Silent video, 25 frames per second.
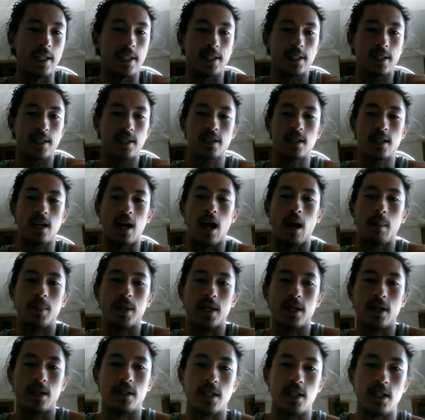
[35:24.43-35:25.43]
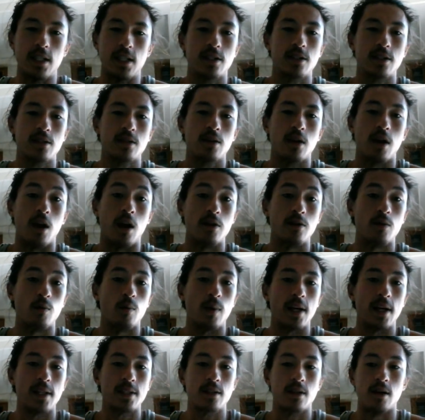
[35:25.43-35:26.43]
stopping on the
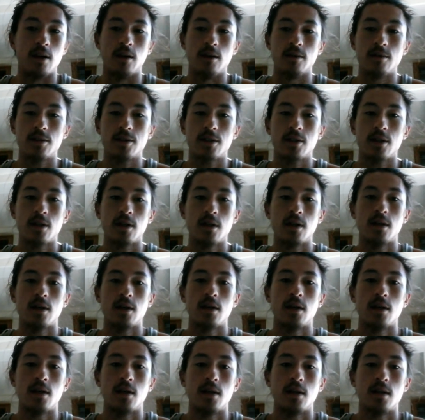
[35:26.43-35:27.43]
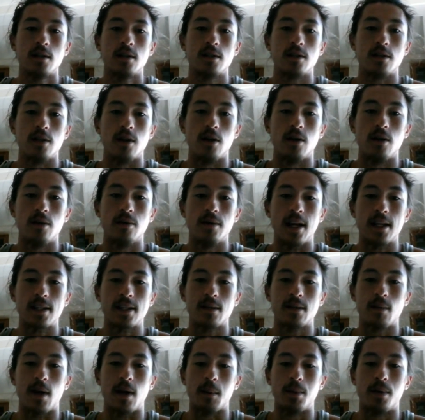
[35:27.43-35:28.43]
West Coast. So
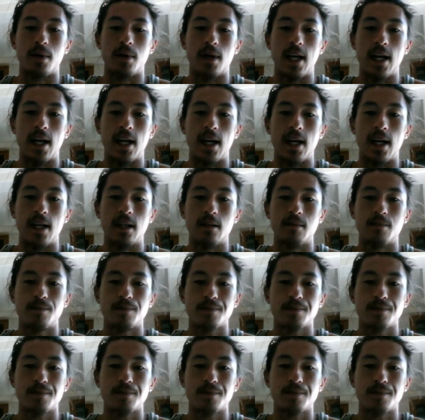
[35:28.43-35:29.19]
that's my plan.